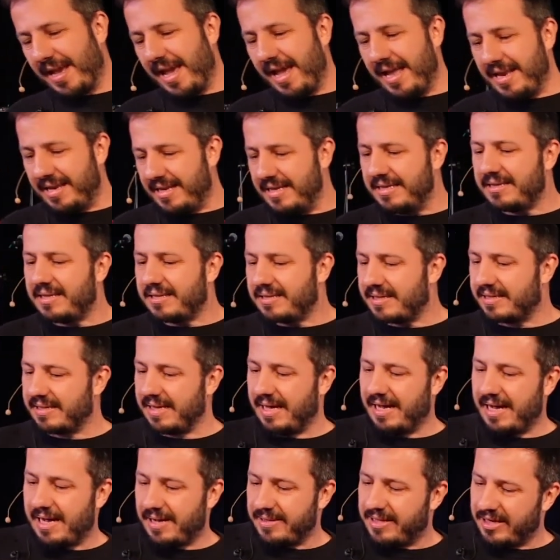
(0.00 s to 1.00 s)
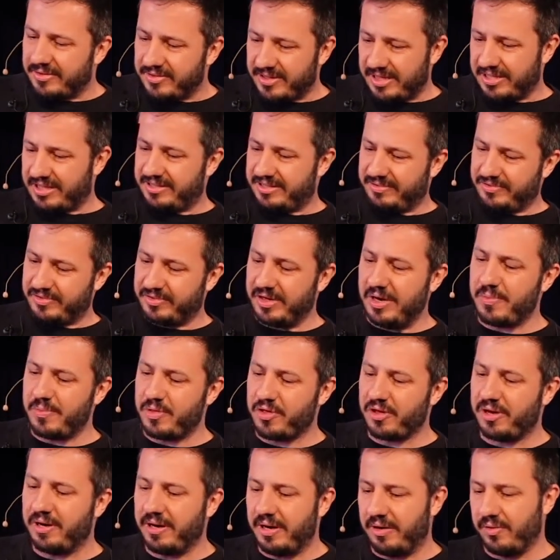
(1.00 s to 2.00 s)
And this is there's a
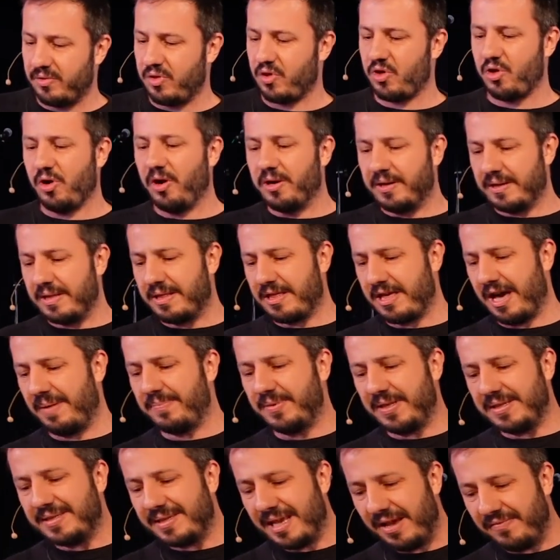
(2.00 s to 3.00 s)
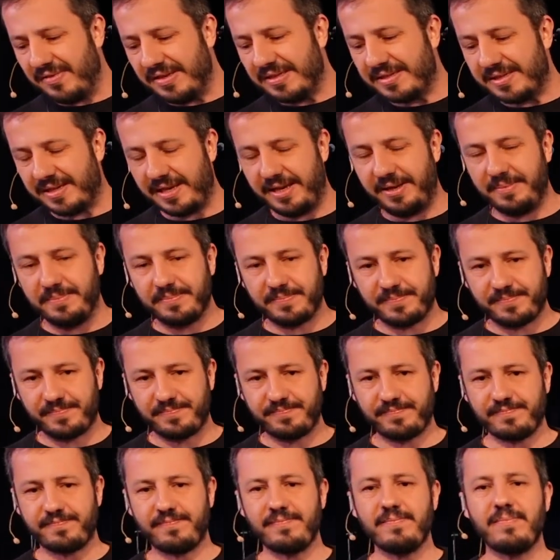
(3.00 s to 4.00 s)
scripture on John chapter 17.
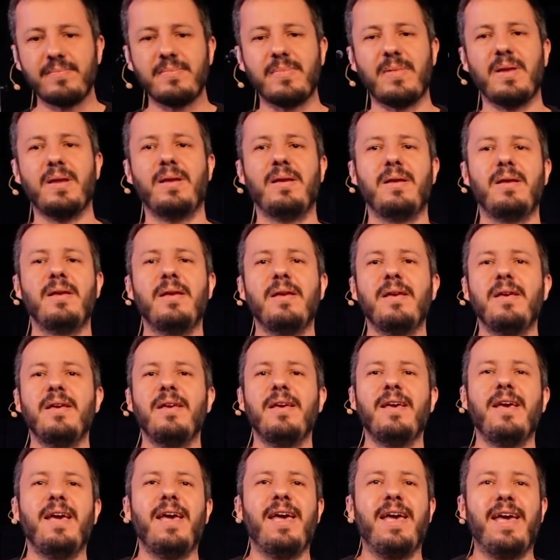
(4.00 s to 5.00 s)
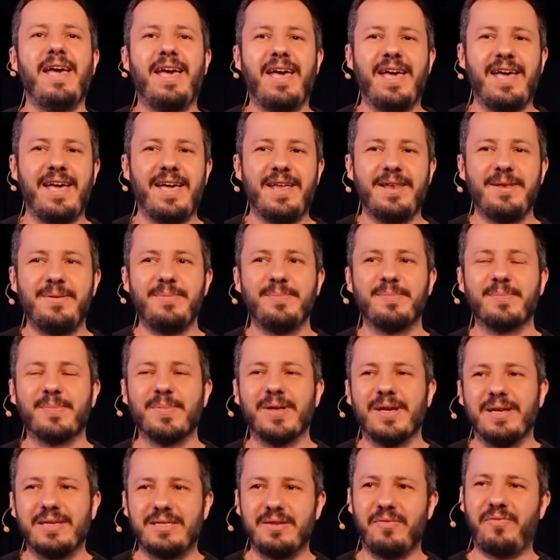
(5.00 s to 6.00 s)
And
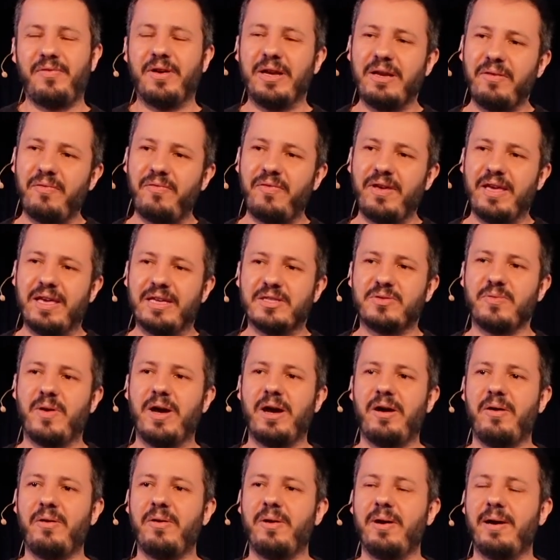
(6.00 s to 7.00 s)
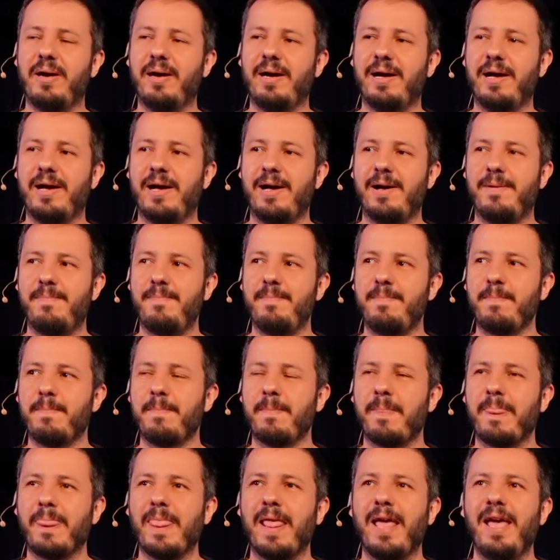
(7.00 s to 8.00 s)
it's a funny thing as well.
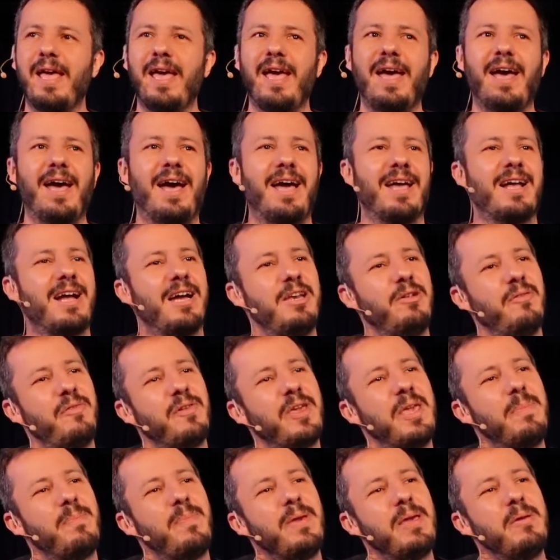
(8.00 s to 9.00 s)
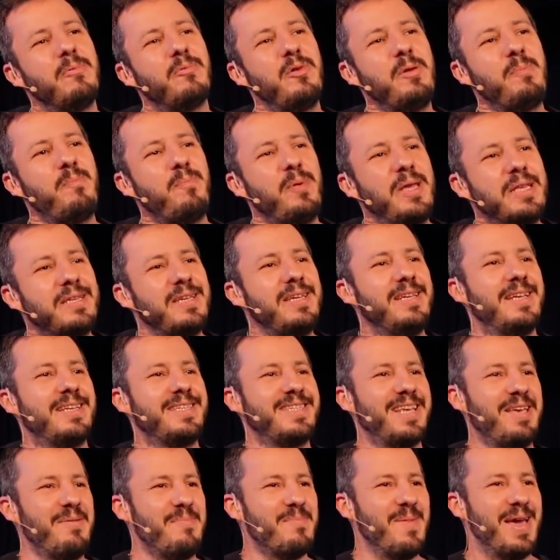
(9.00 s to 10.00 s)
I kind of keep repeating the
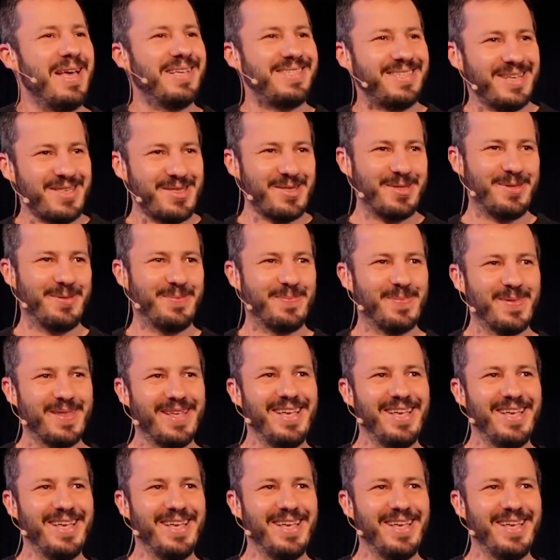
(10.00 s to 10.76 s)
same message.